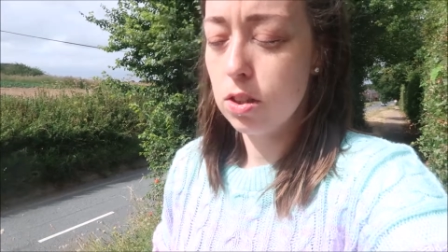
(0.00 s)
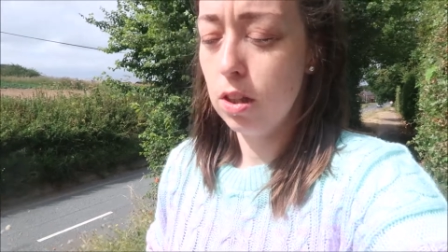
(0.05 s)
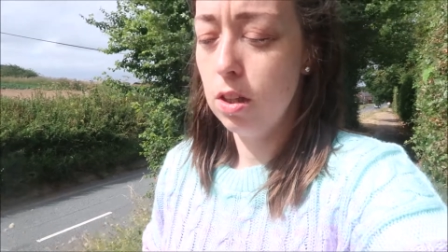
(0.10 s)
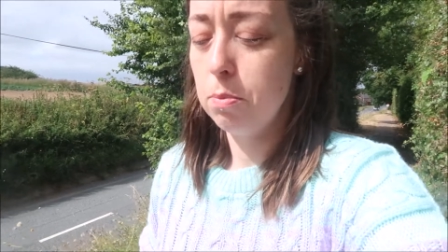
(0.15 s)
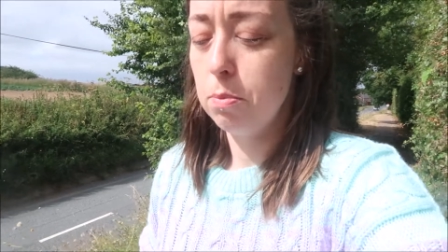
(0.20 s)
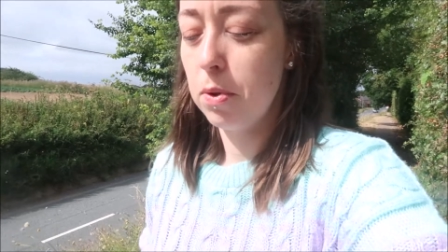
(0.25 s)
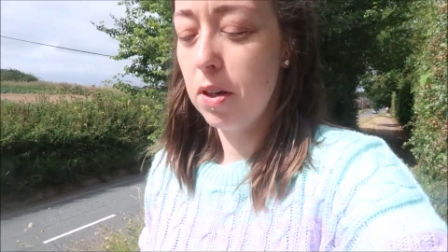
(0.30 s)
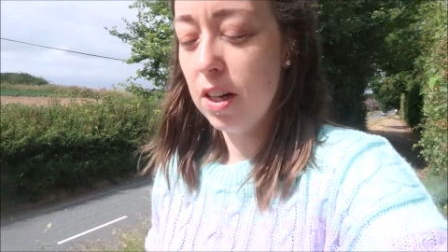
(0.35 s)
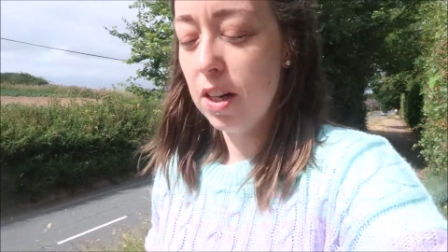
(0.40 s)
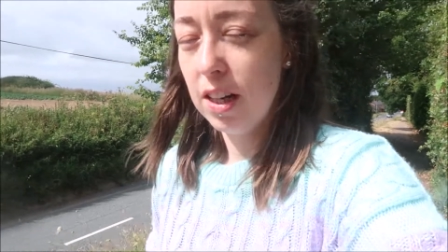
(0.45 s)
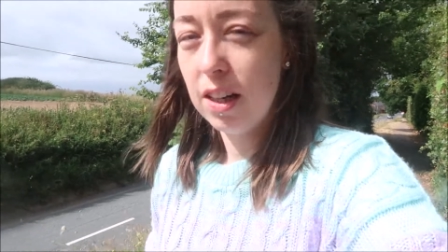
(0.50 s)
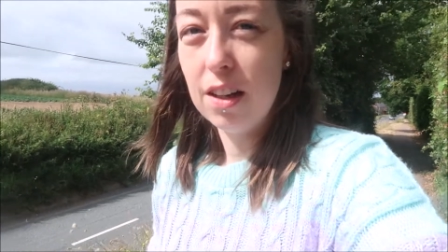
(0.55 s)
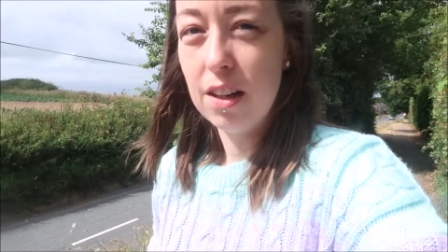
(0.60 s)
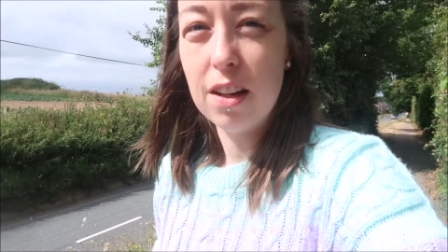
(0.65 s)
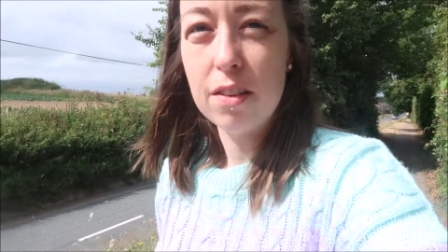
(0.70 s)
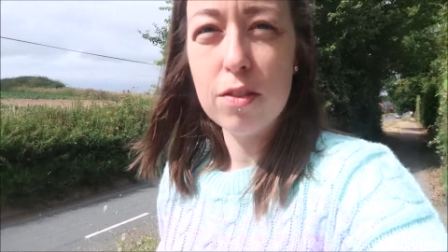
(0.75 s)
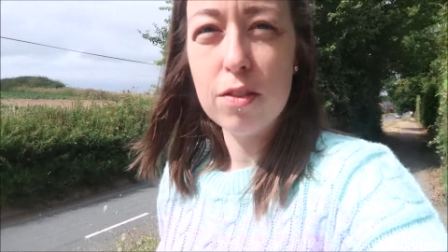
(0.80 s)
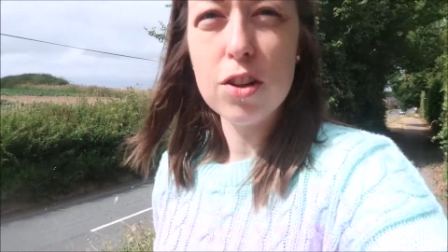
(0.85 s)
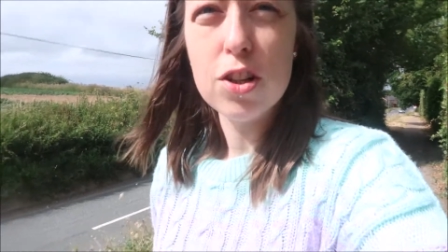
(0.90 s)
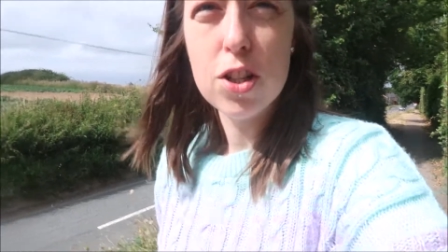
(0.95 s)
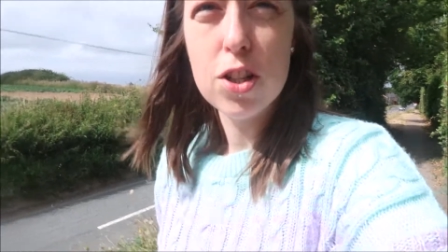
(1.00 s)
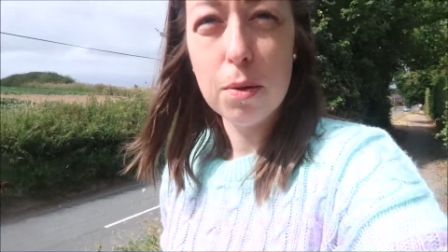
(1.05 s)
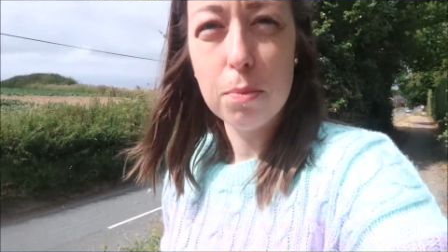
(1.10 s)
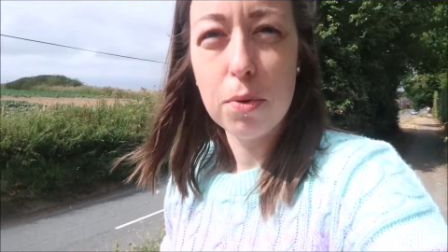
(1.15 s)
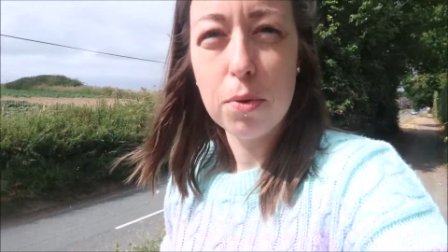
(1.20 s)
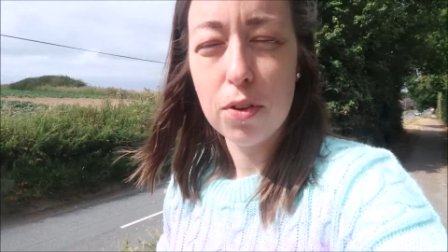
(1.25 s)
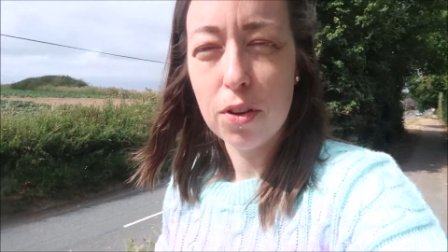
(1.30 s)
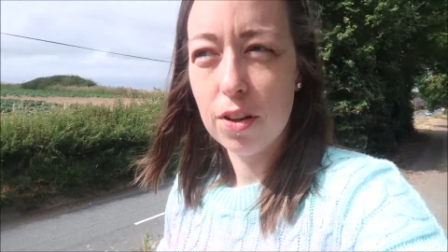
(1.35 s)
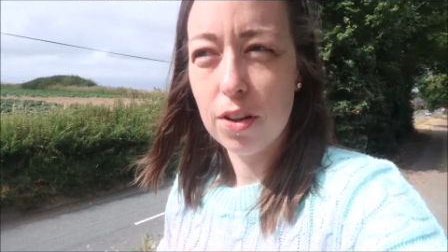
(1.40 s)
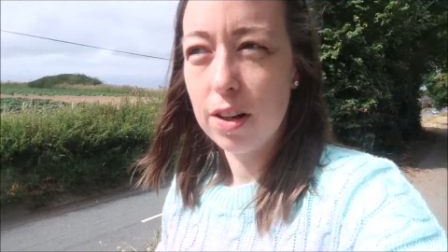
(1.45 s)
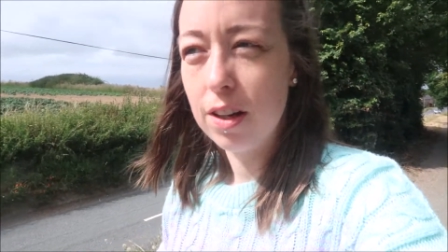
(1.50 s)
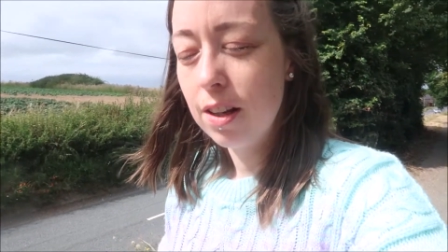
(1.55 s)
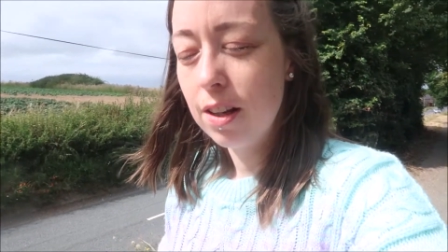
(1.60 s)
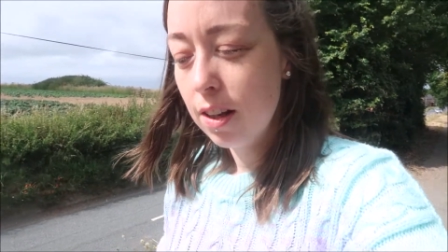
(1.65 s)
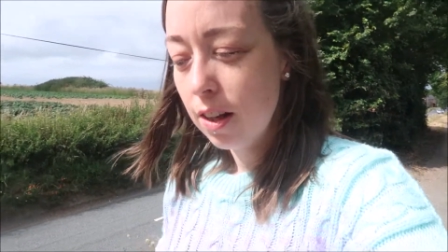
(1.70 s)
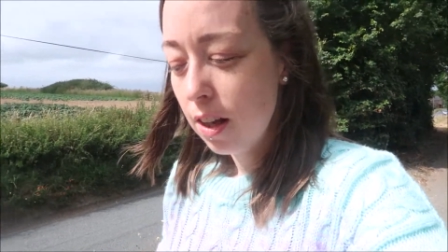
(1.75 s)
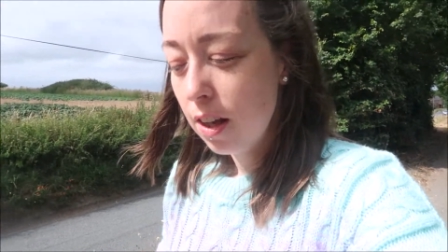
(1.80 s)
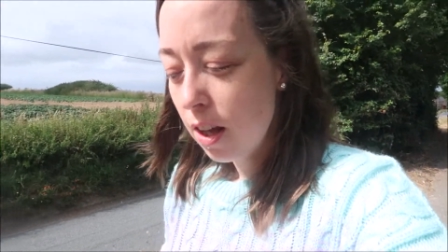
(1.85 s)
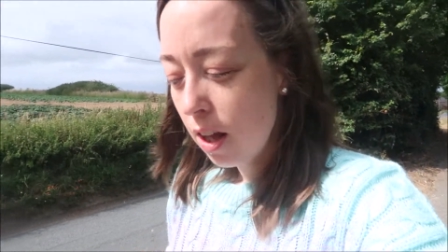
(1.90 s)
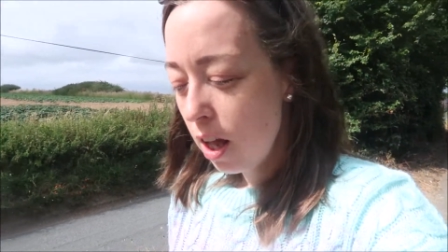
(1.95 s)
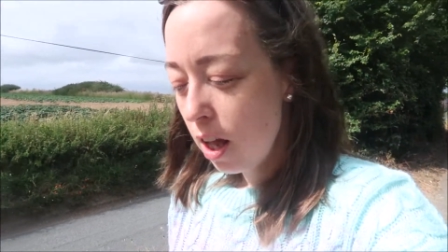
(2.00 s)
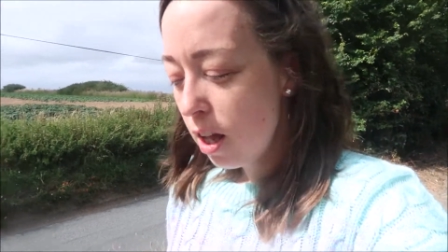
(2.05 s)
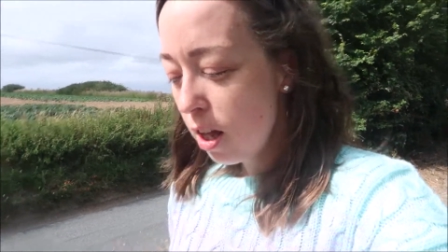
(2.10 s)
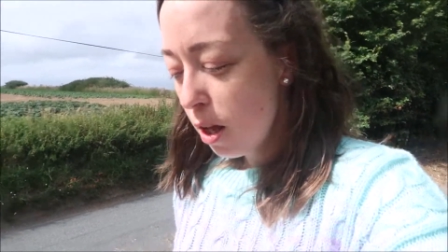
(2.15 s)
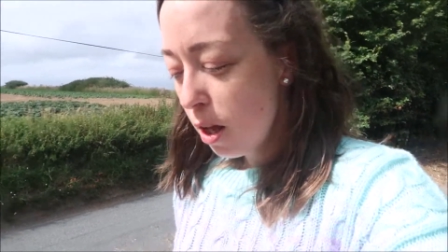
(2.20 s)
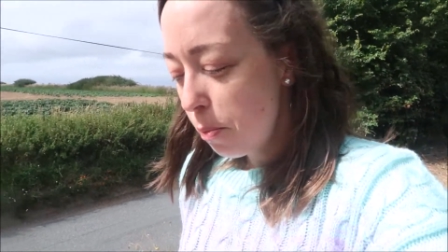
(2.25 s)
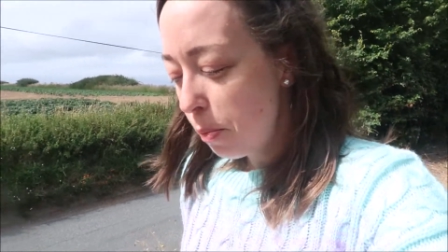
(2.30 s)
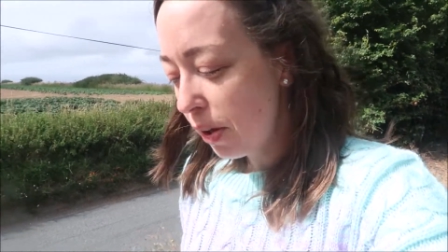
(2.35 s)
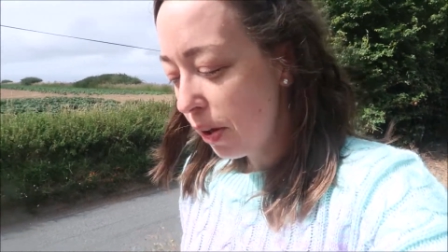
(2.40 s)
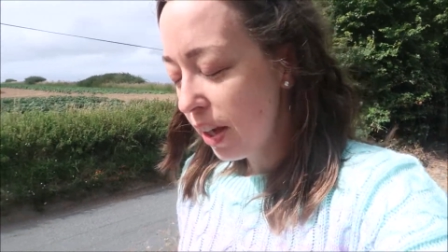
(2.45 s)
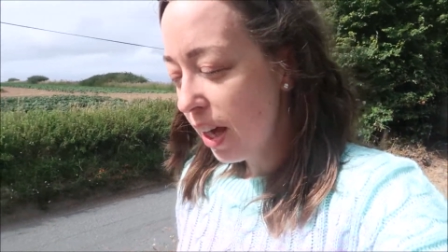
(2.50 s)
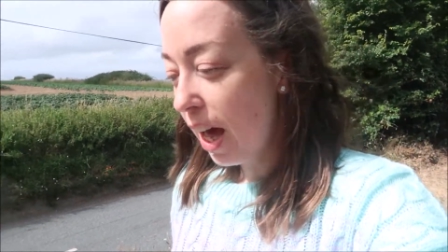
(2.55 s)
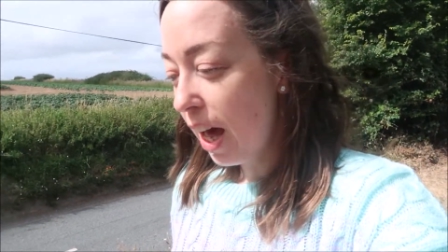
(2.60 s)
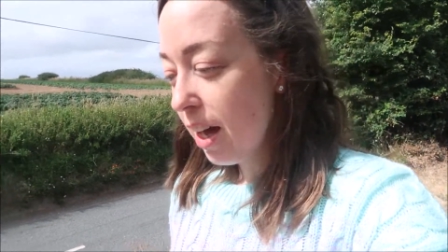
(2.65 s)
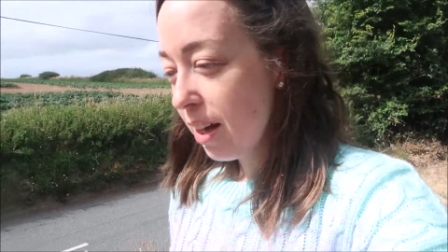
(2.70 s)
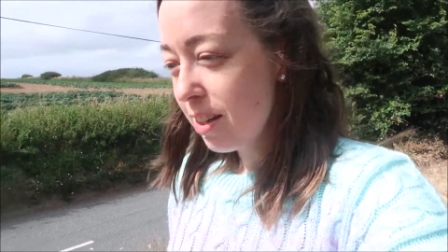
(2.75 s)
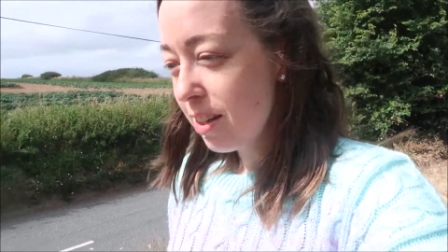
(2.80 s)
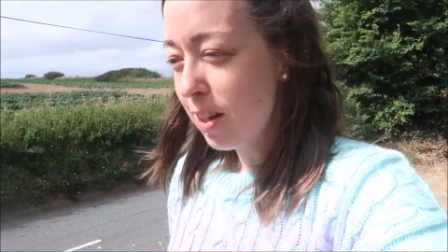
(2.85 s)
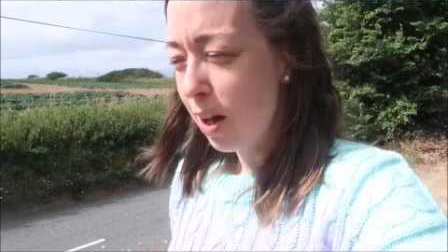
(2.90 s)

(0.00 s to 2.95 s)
so bright and I've got a jumper on. But yeah,